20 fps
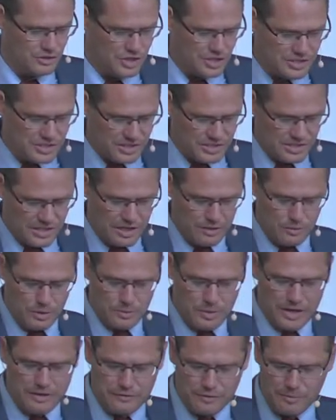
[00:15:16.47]
Jesus said,
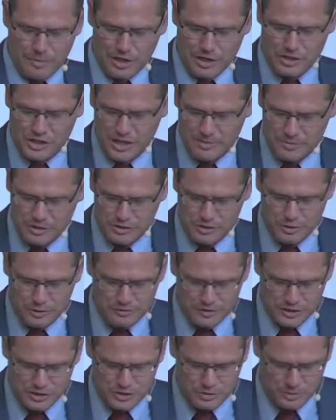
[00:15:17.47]
we read from Mark chapter
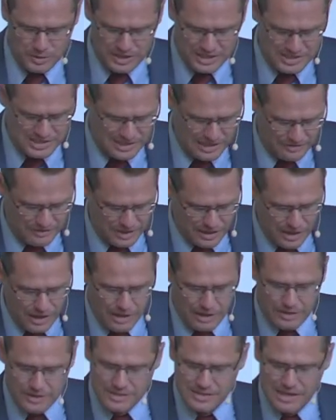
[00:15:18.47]
2, verse 27,
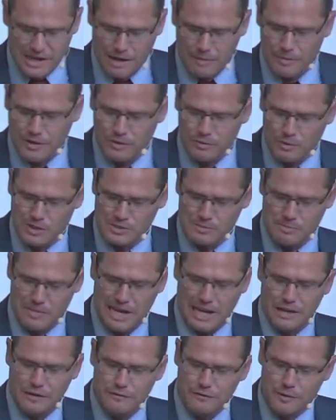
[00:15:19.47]
the Sabbath was
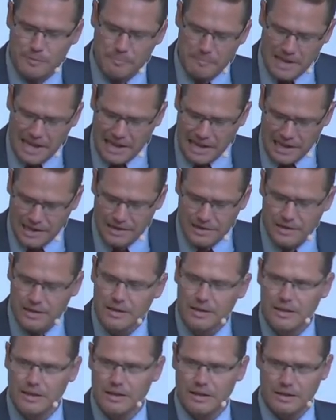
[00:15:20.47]
made for
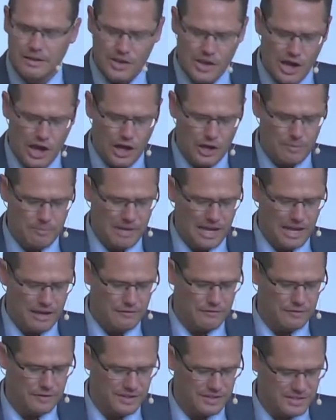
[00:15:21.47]
man, not
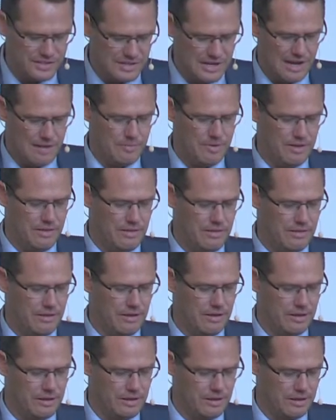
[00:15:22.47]
man for the Sabbath.